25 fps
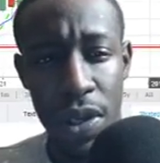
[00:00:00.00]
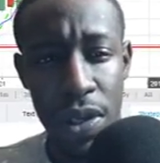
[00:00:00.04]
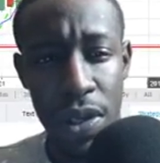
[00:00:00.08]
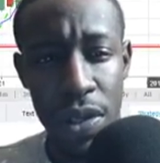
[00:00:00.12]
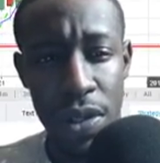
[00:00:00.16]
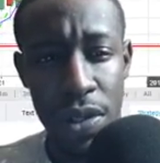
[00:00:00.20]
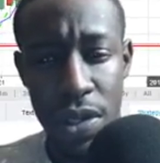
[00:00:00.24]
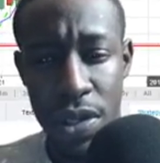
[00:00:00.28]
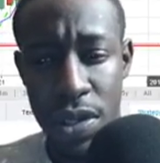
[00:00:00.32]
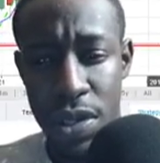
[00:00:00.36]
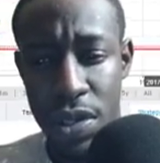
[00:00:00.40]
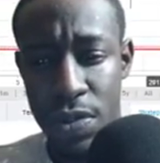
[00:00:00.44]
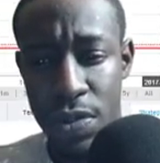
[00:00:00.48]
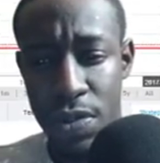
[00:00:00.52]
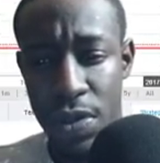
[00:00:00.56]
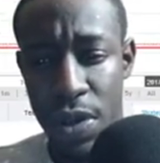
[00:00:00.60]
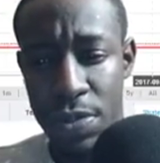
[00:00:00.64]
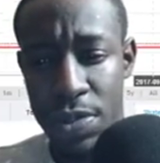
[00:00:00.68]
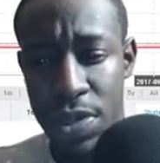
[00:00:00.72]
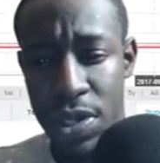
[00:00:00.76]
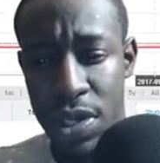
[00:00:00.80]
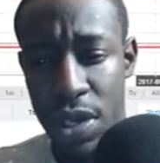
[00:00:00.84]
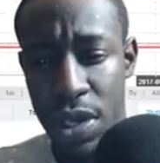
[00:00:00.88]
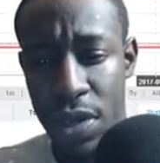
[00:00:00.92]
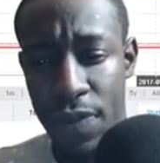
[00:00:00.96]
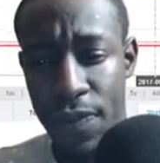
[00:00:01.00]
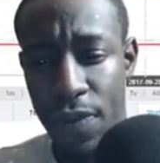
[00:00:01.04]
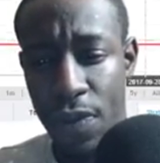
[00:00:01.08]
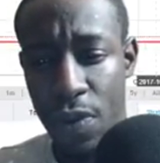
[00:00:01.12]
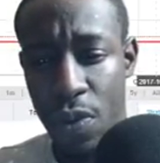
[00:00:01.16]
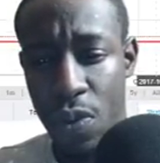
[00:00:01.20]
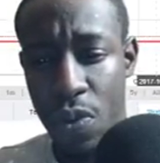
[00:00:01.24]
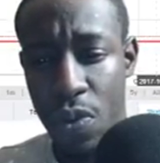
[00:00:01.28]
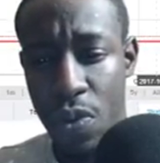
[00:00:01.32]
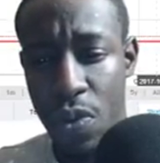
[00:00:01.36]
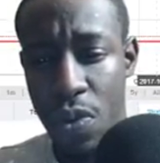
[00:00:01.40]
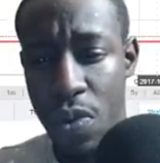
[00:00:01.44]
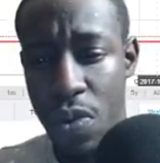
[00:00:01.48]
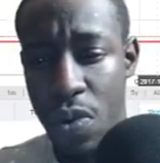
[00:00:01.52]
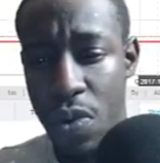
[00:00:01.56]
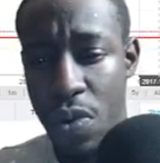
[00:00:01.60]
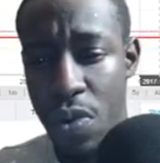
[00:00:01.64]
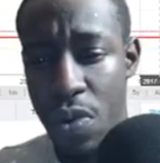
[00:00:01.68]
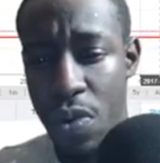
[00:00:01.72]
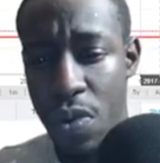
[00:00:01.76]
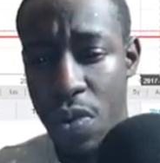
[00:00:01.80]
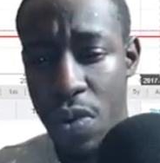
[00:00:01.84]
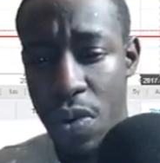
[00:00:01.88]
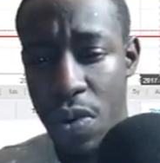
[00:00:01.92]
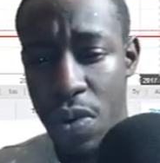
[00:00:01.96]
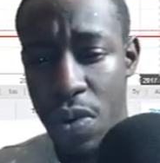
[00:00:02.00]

this is what I'm seeing for. Ooh.